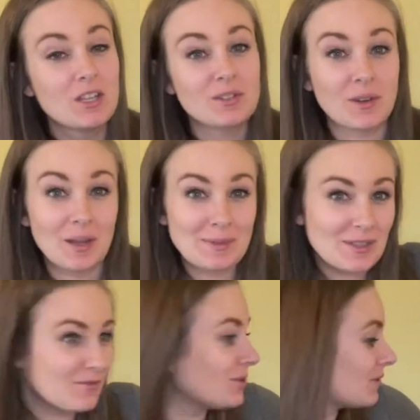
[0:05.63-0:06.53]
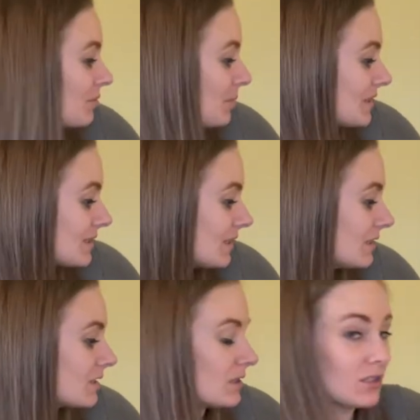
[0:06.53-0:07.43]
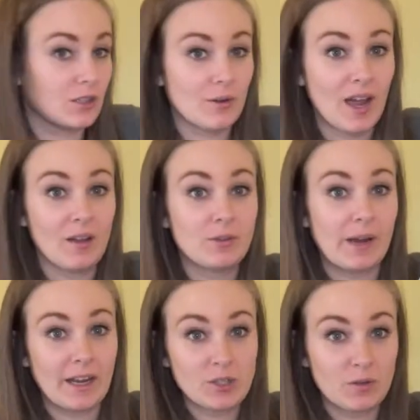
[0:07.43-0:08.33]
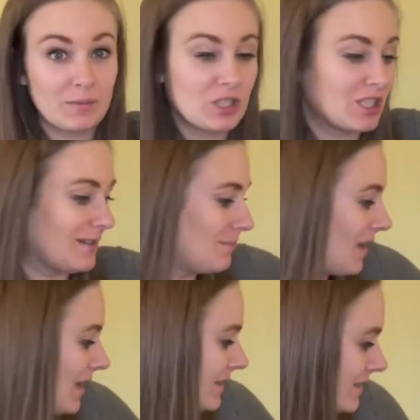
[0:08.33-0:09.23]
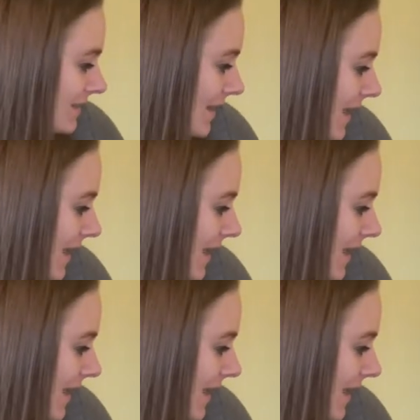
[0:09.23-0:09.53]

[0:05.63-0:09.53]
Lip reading: So it comes in a few different pieces. So you have your actual machine base,